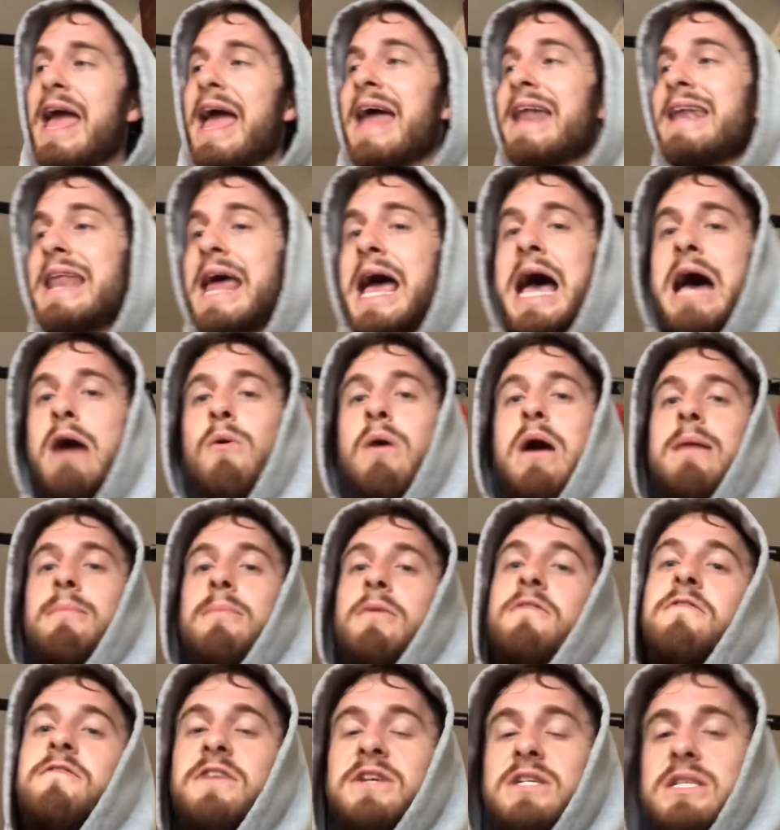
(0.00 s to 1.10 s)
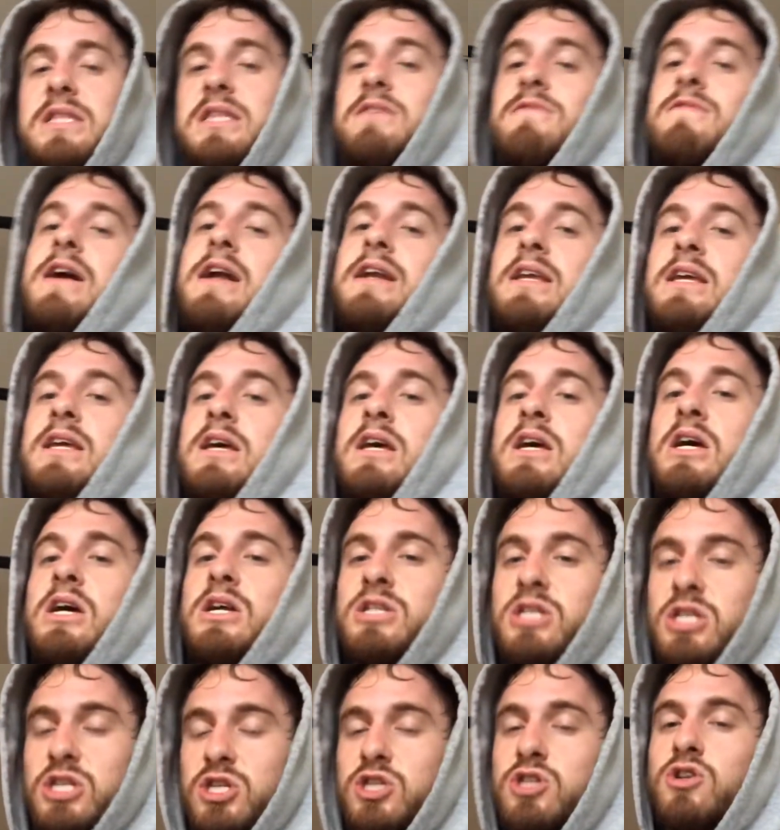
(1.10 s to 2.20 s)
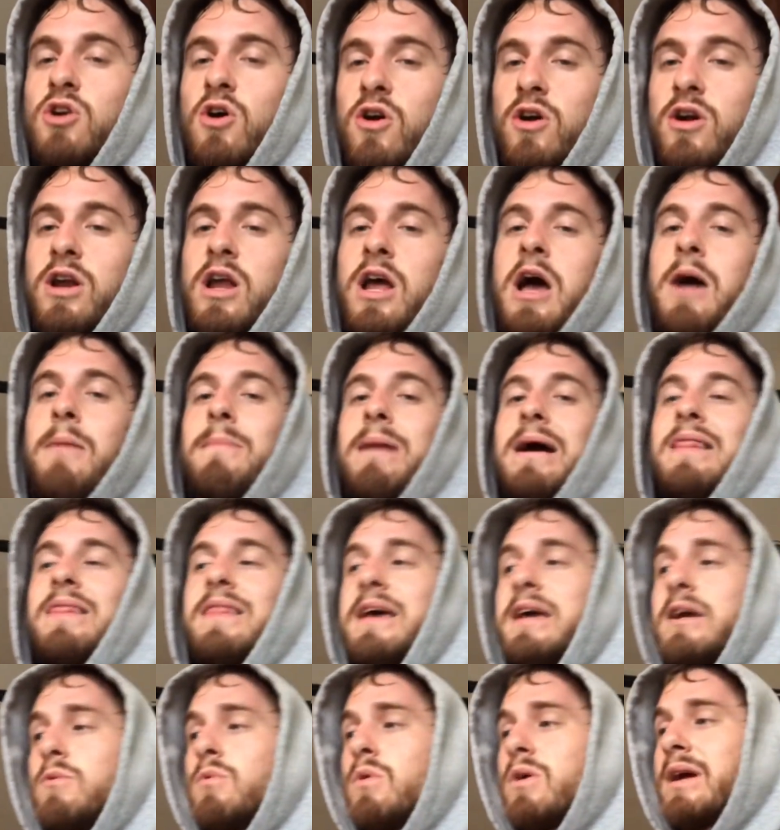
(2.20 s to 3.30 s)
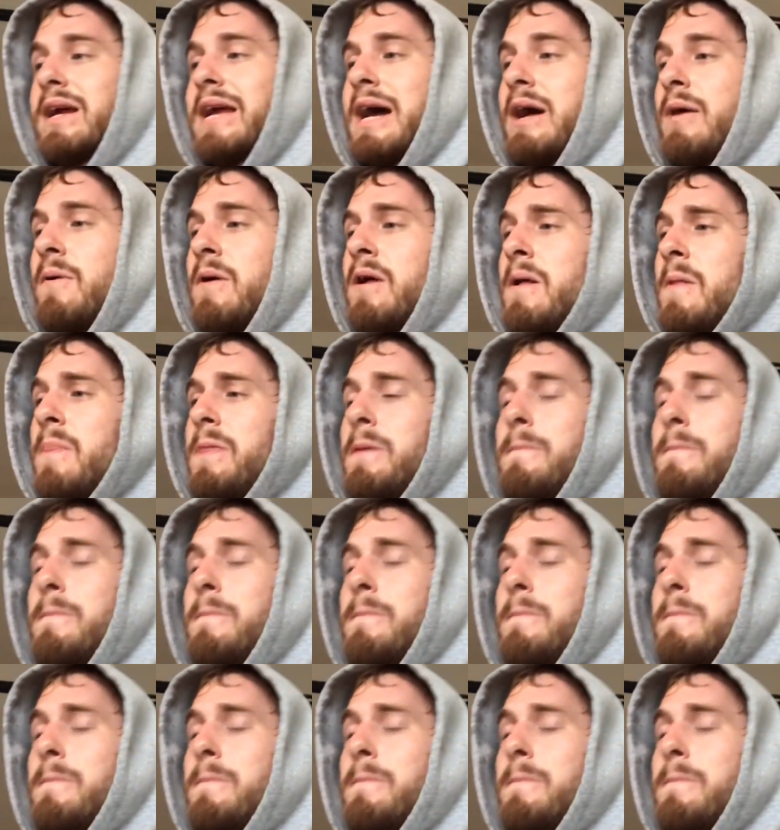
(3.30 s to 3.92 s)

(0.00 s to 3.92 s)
and now I'm officially ready to start my leg workout.